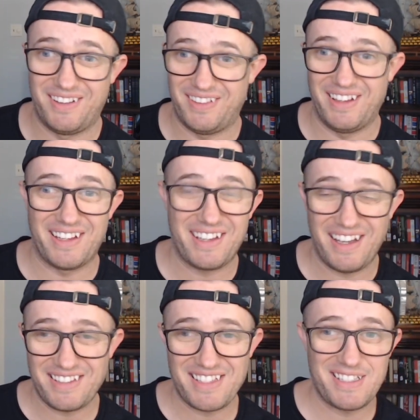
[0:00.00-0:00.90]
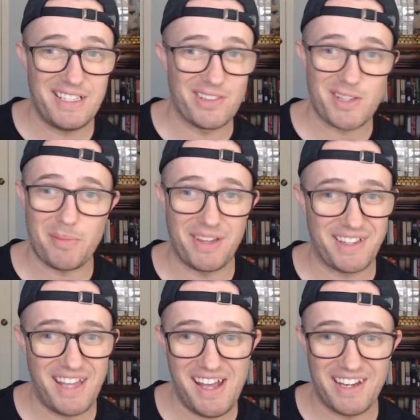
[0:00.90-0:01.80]
like SSD or something like
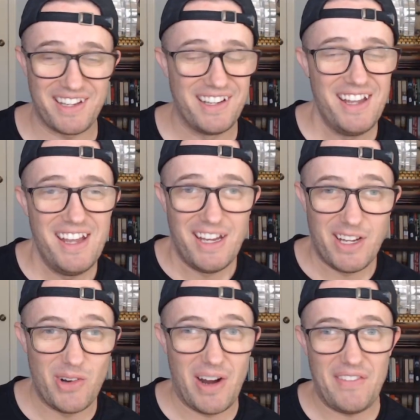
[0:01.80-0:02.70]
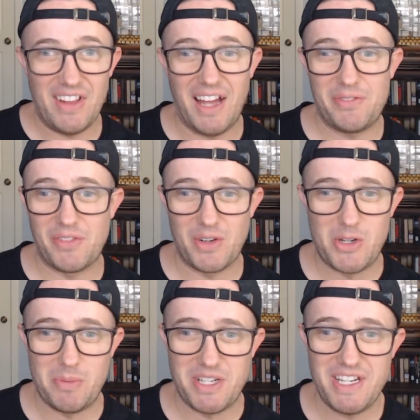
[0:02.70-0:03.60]
that, and you don't have a lot for
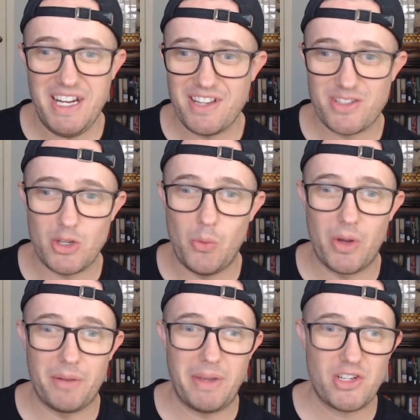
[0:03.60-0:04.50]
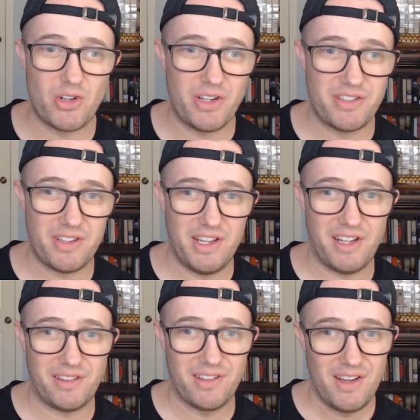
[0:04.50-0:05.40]
virtual machines, so you want to make sure
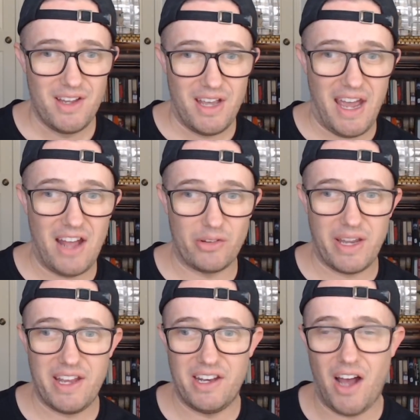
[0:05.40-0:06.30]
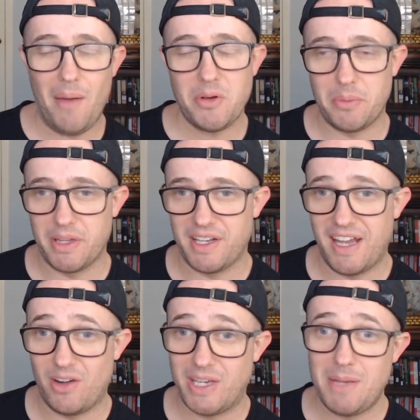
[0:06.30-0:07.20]
it's allocated optimally.
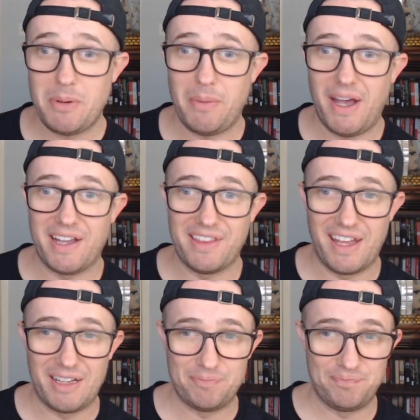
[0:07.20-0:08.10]
Now, keep in mind that